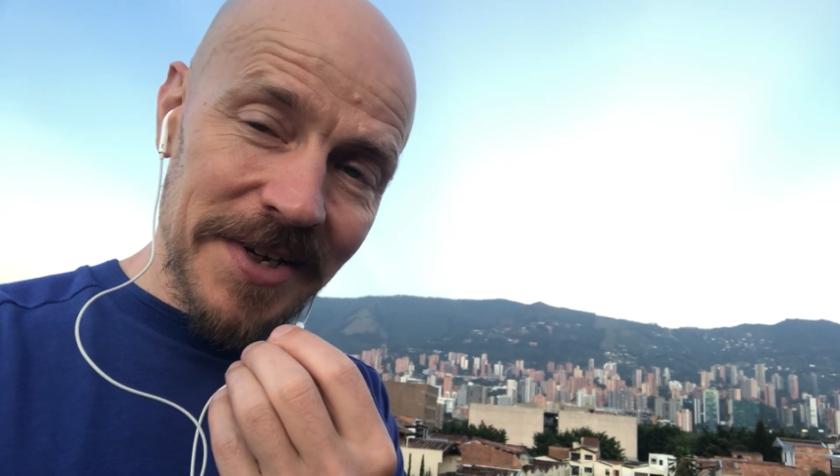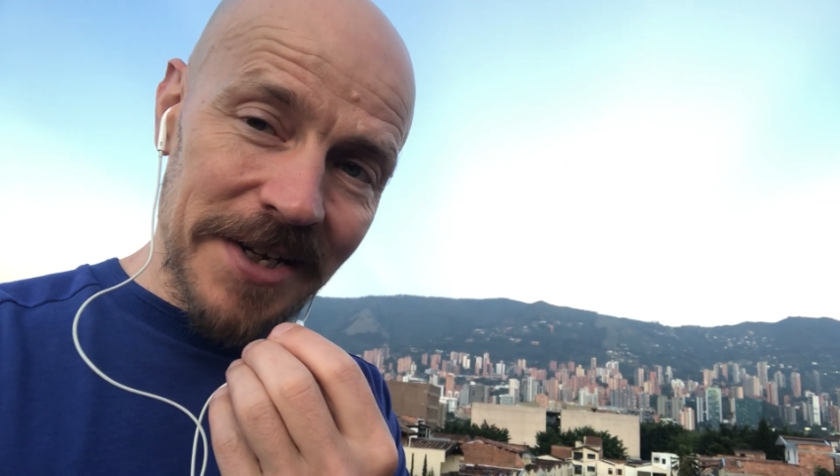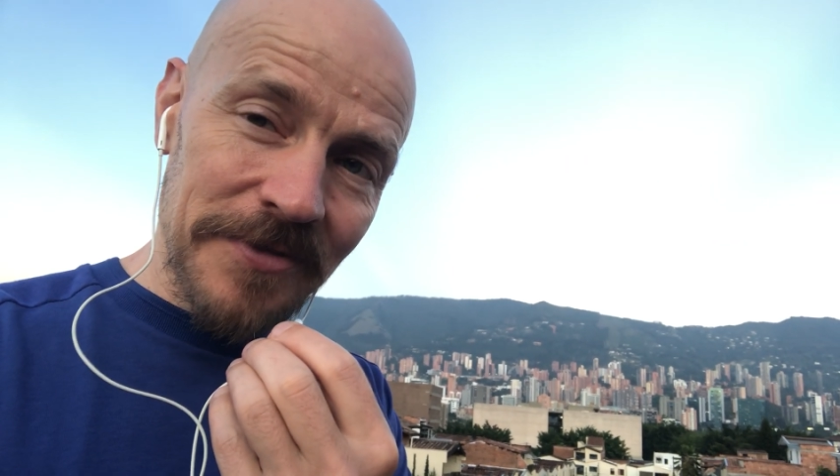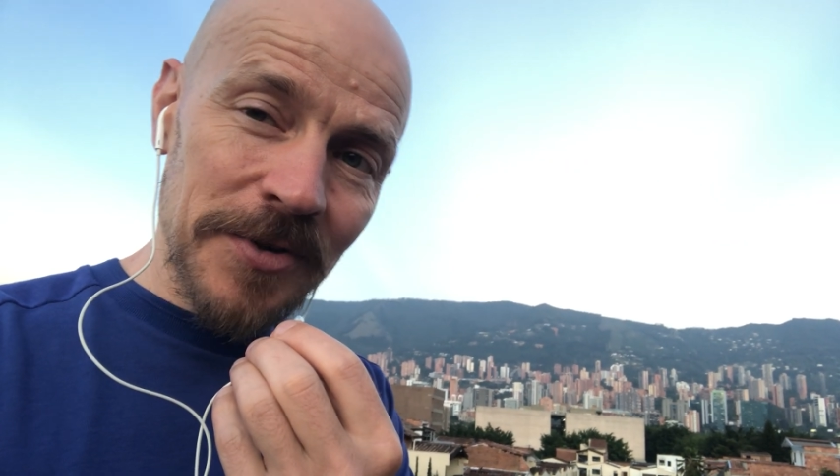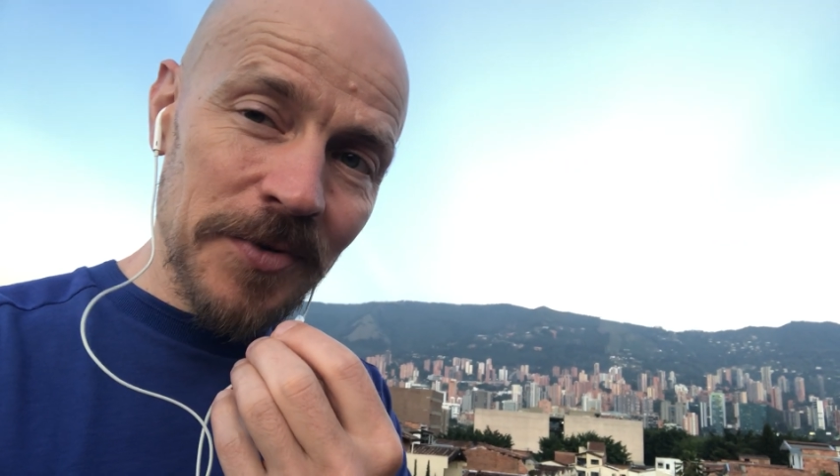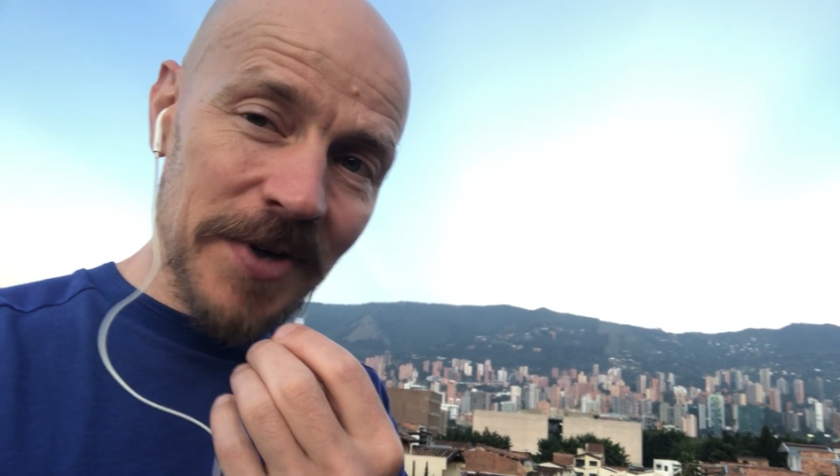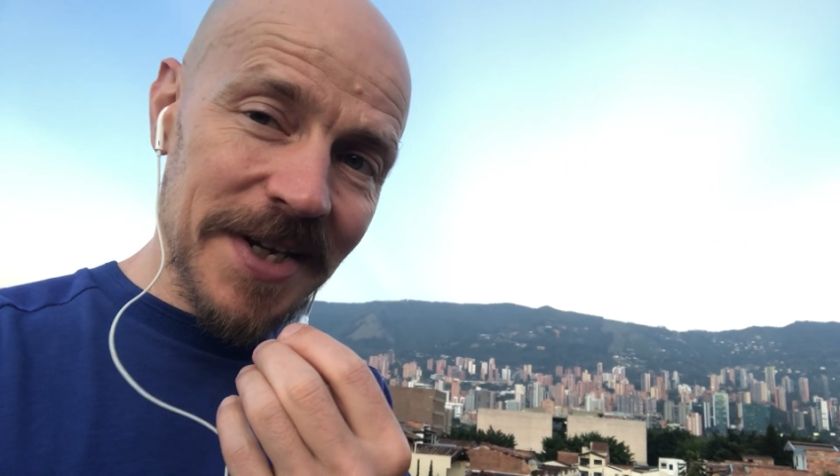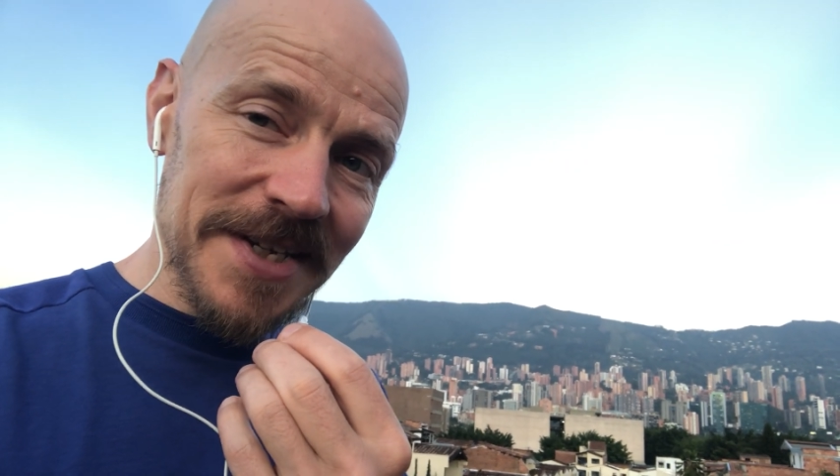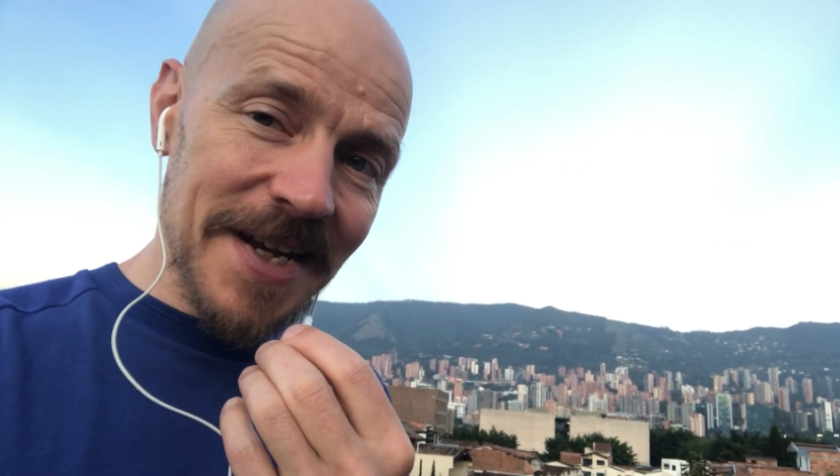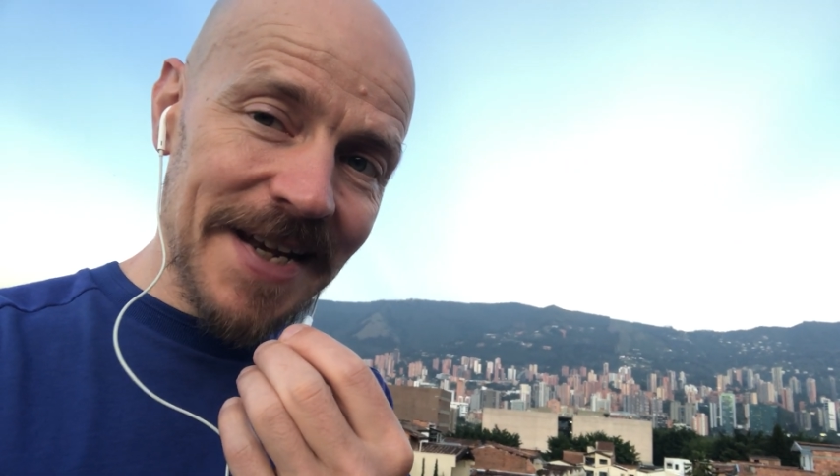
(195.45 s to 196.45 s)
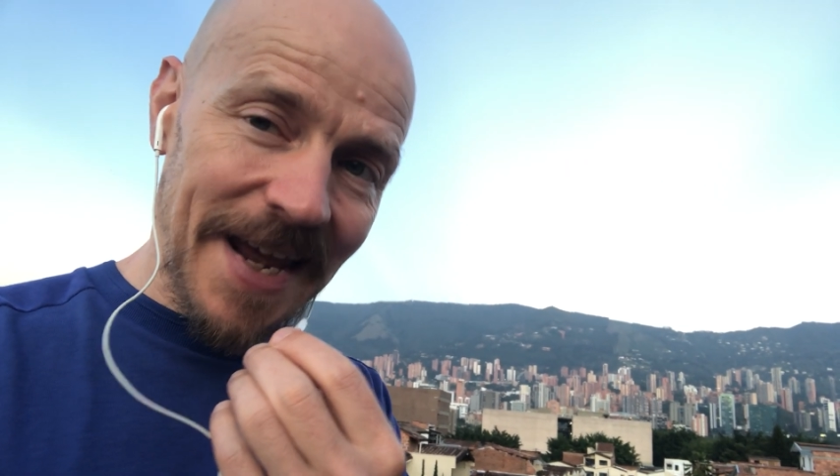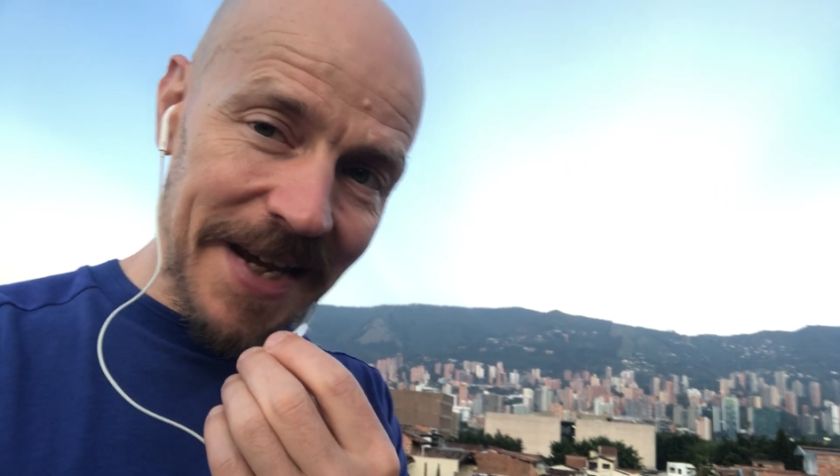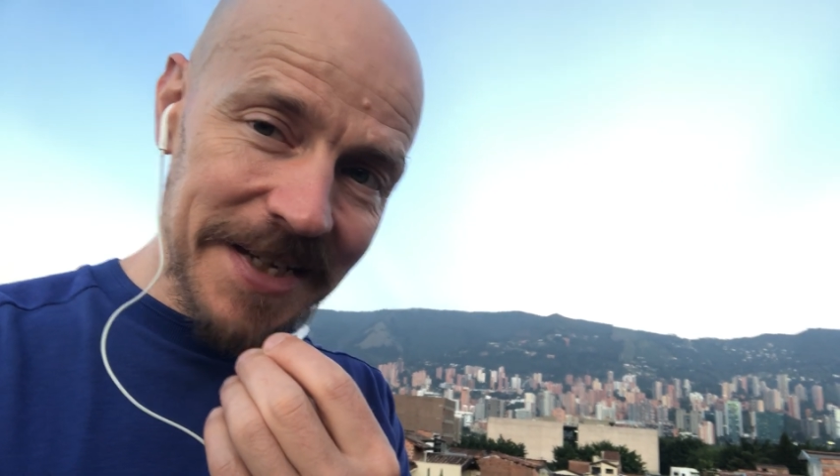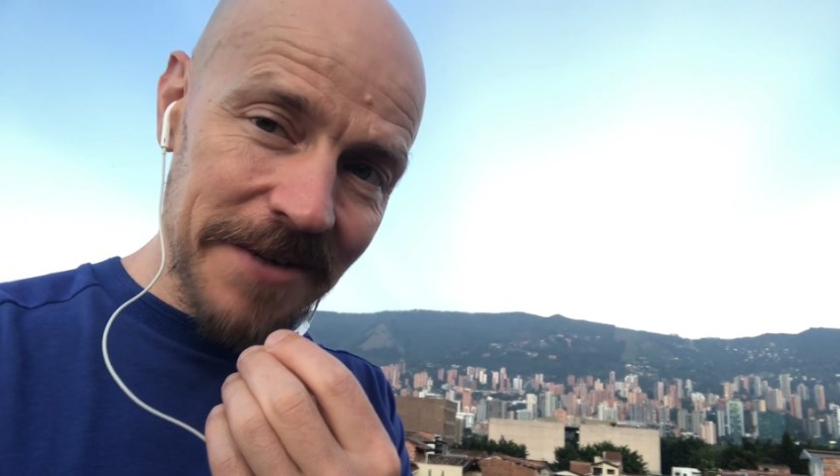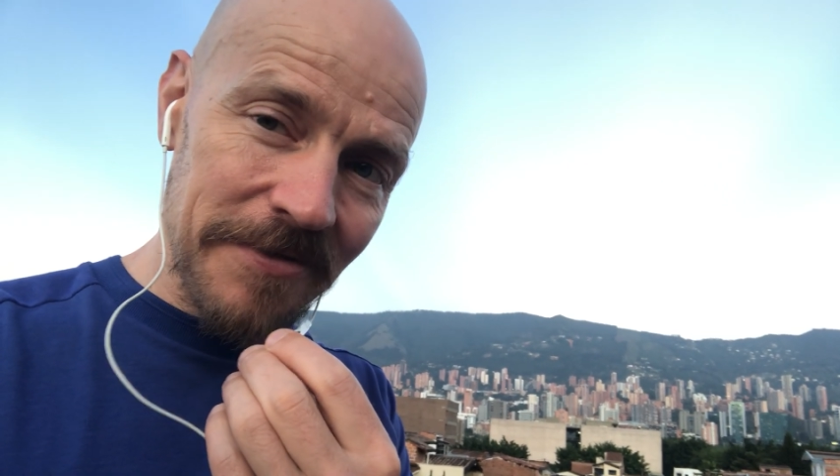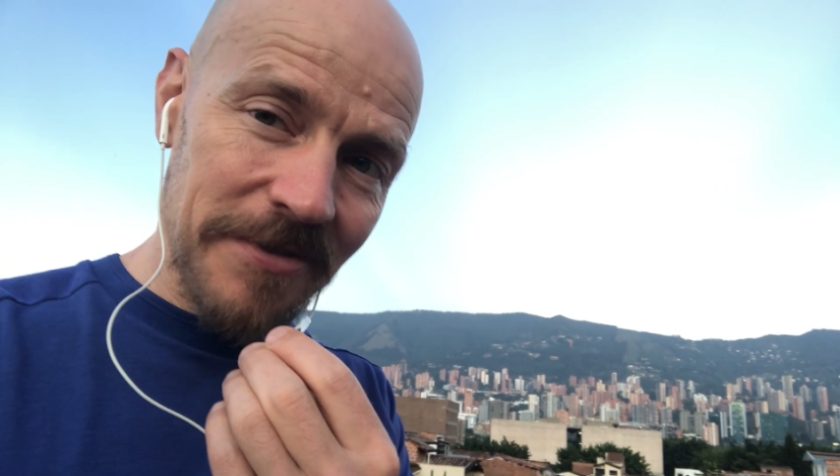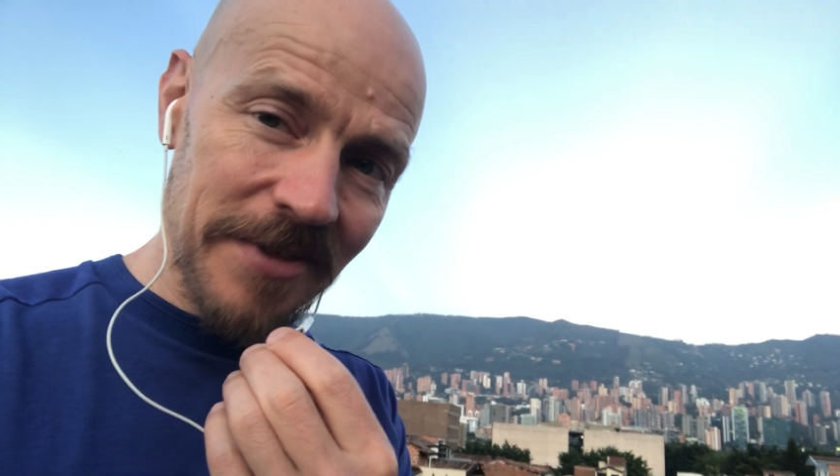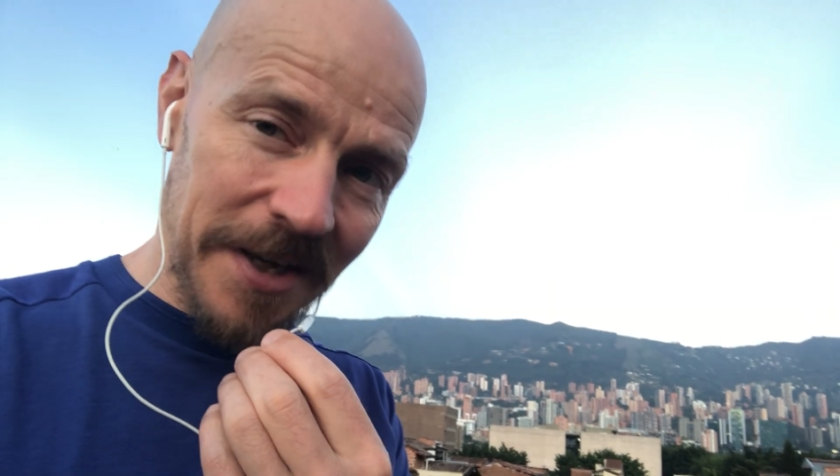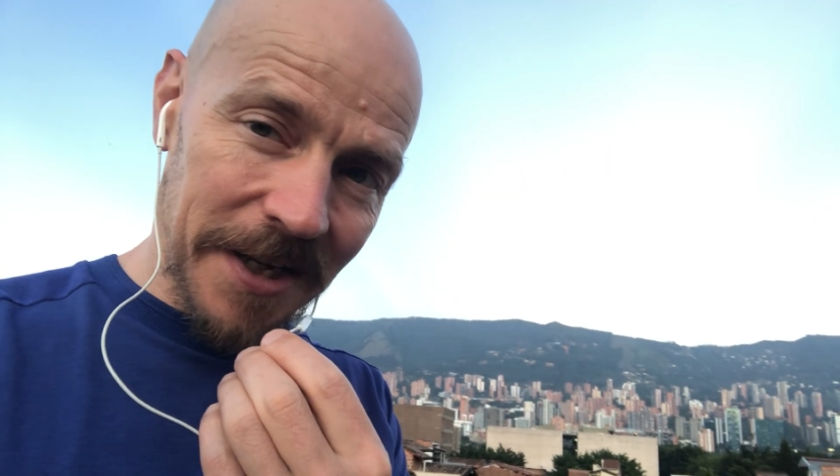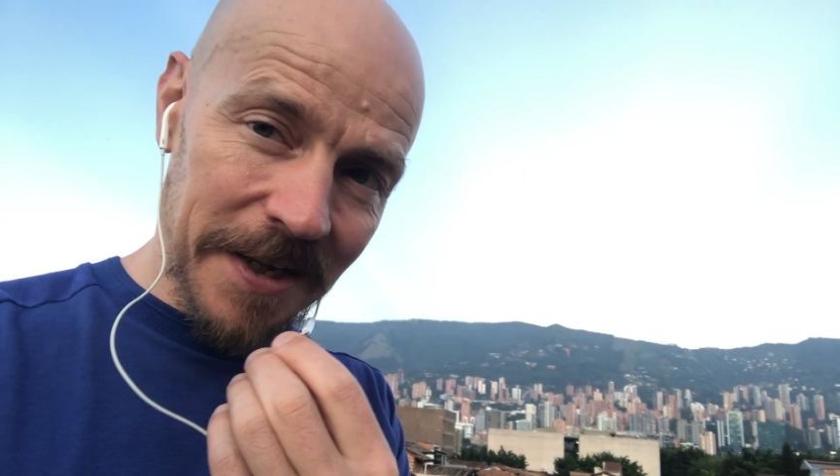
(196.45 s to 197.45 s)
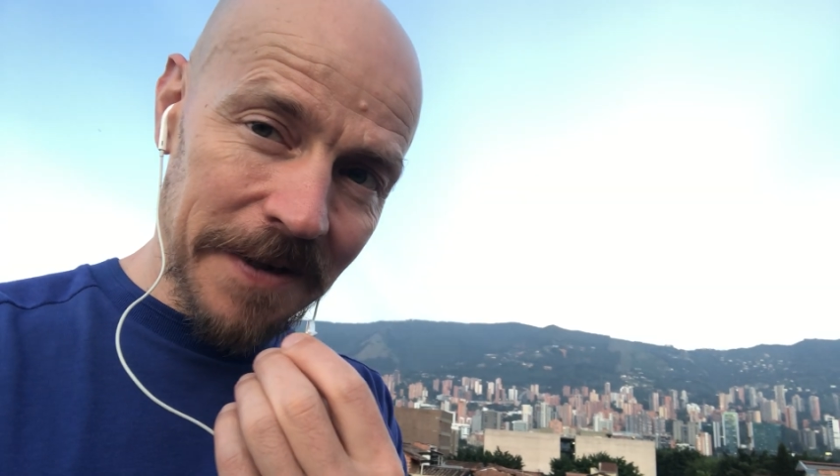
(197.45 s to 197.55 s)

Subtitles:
difficulty as a negative thing.